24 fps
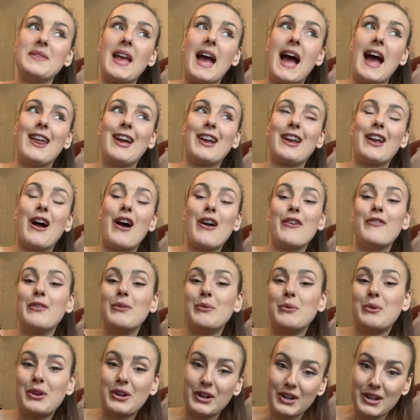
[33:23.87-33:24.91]
and I, I
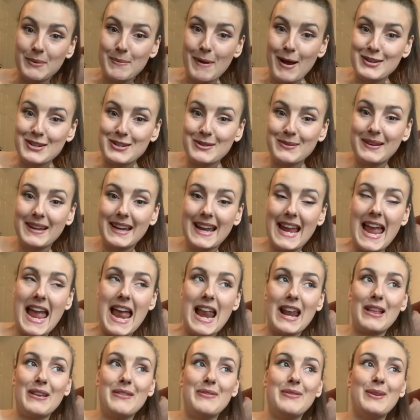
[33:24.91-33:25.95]
feel good about doing it
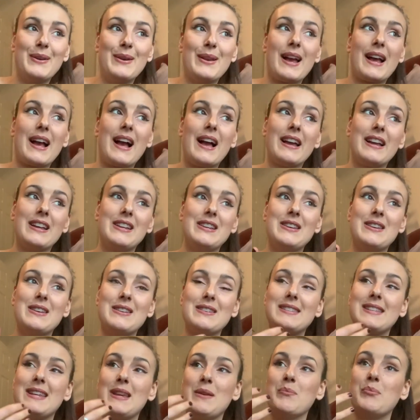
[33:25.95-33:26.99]
and I feel like I can
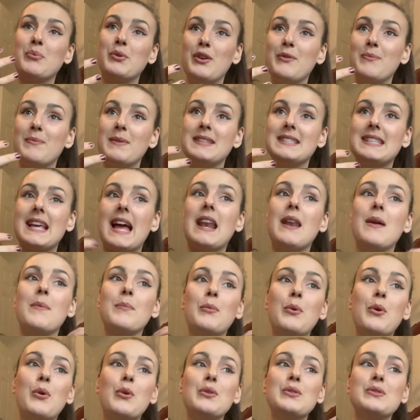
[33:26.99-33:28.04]
see improvements and I'm
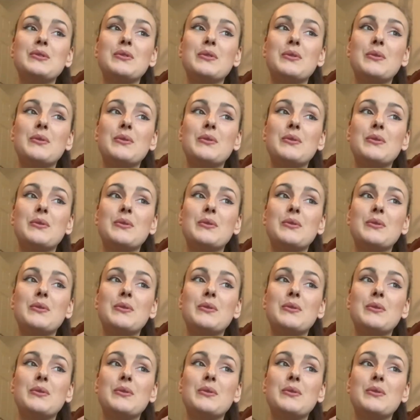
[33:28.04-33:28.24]
more